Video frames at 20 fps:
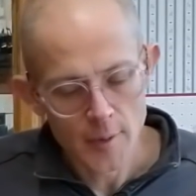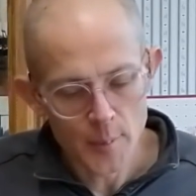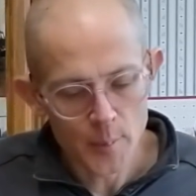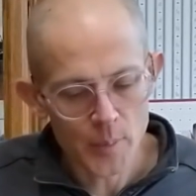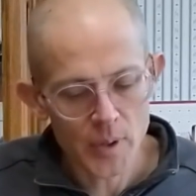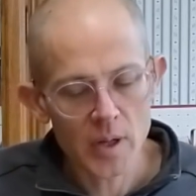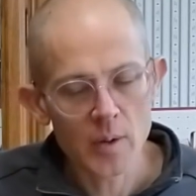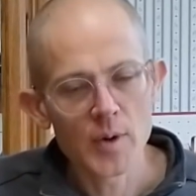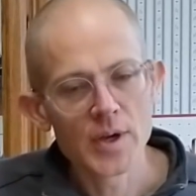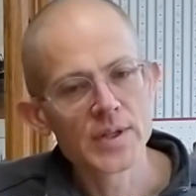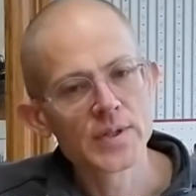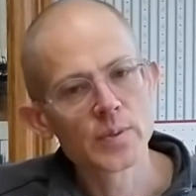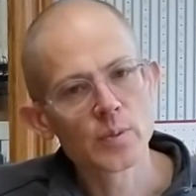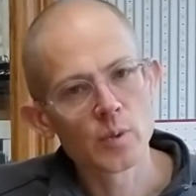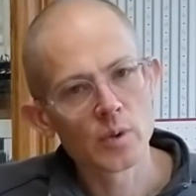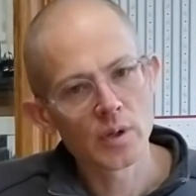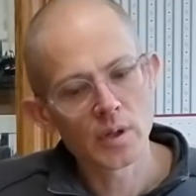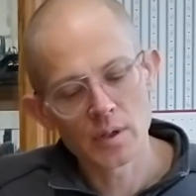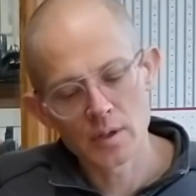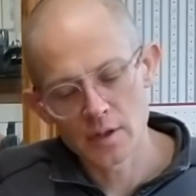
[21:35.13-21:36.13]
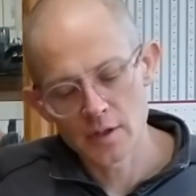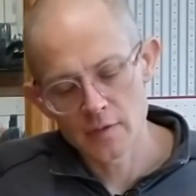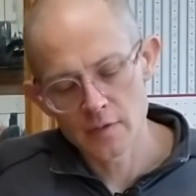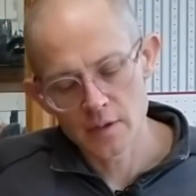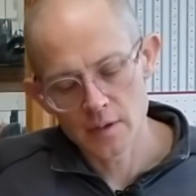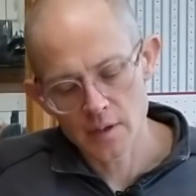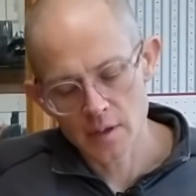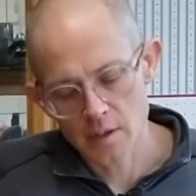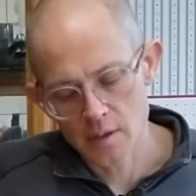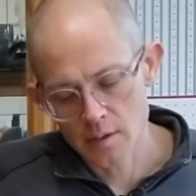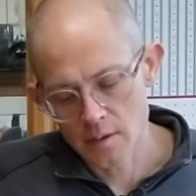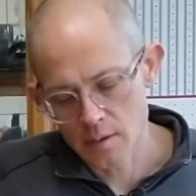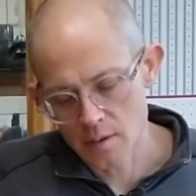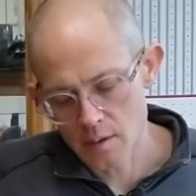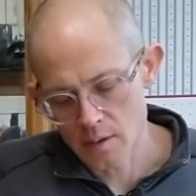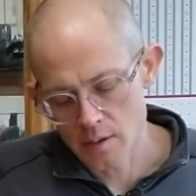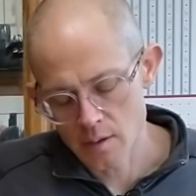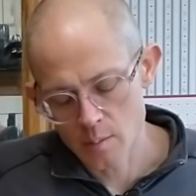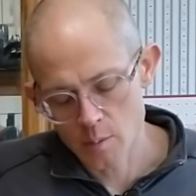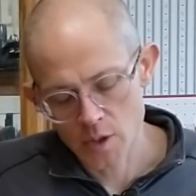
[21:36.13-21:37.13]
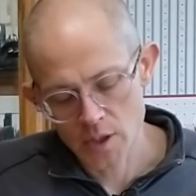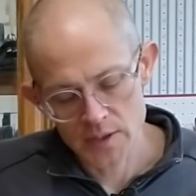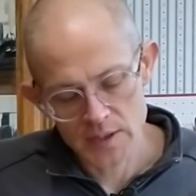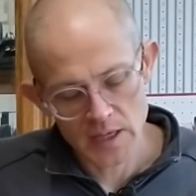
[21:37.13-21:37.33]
But anyways, we're gonna leave it there. We got